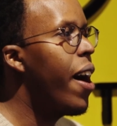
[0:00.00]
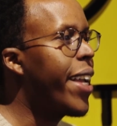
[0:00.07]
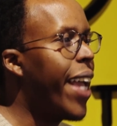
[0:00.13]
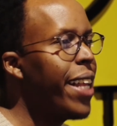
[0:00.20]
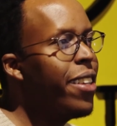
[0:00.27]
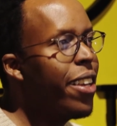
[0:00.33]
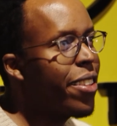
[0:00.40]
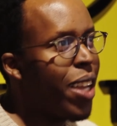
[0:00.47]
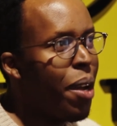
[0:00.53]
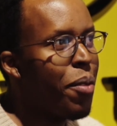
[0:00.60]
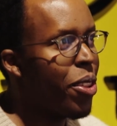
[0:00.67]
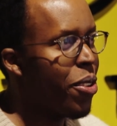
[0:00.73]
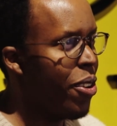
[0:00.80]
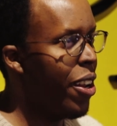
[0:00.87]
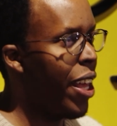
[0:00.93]
Kenya is coming
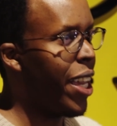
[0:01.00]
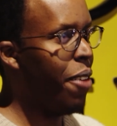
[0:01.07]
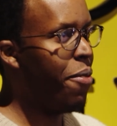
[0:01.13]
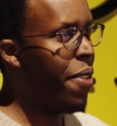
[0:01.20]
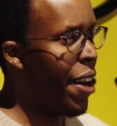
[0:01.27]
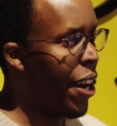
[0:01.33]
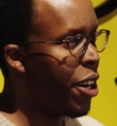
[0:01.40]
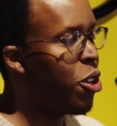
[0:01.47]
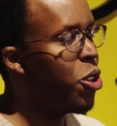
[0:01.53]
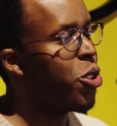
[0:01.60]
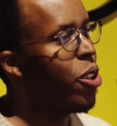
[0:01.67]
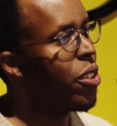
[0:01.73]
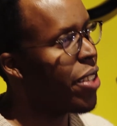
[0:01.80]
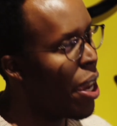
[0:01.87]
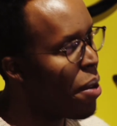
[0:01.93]
through like a very crucial
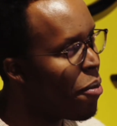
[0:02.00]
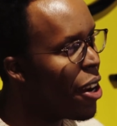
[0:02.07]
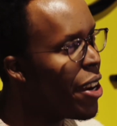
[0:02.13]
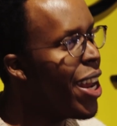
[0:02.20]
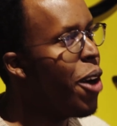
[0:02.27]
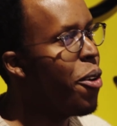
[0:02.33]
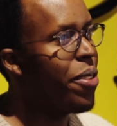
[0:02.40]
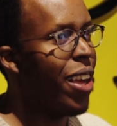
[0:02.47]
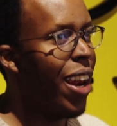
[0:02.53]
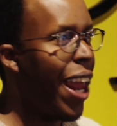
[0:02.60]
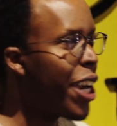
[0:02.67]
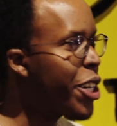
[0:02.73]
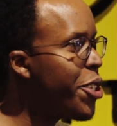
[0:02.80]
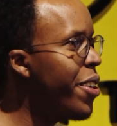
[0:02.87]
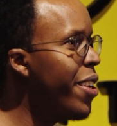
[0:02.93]
time right now with the
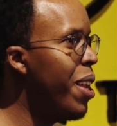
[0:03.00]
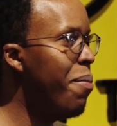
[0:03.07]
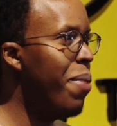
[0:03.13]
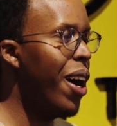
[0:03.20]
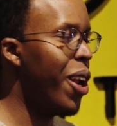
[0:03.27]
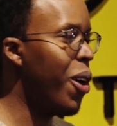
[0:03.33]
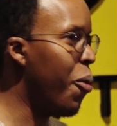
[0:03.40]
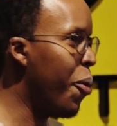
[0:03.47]
election in about a